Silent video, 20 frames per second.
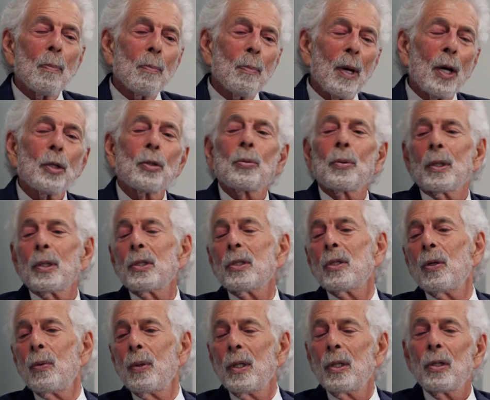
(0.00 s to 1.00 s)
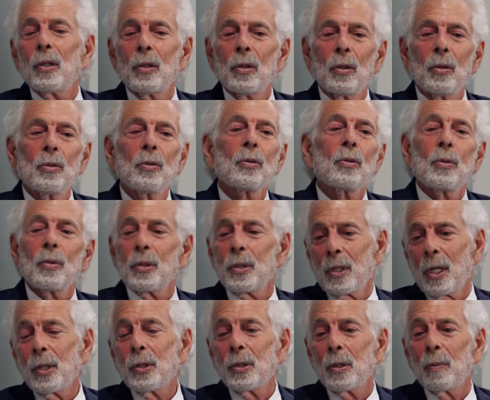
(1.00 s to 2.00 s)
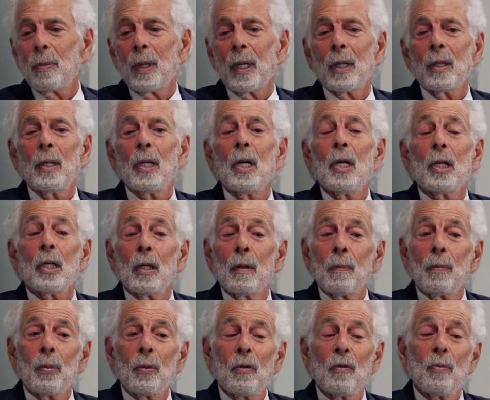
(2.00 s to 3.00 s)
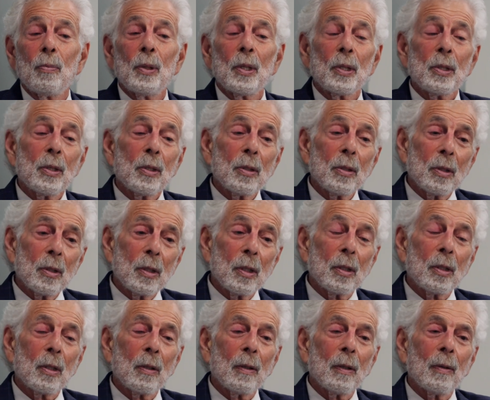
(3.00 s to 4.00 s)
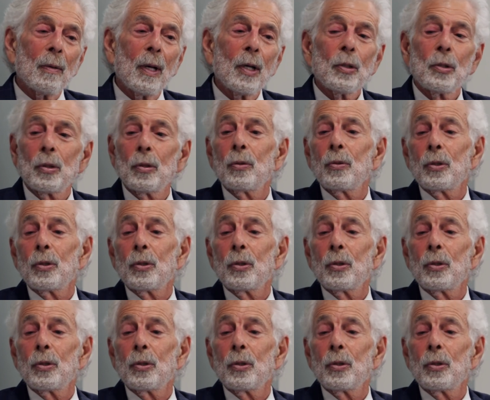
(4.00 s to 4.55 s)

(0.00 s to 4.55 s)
metrics that we can use to assess a man: improvement, deterioration, or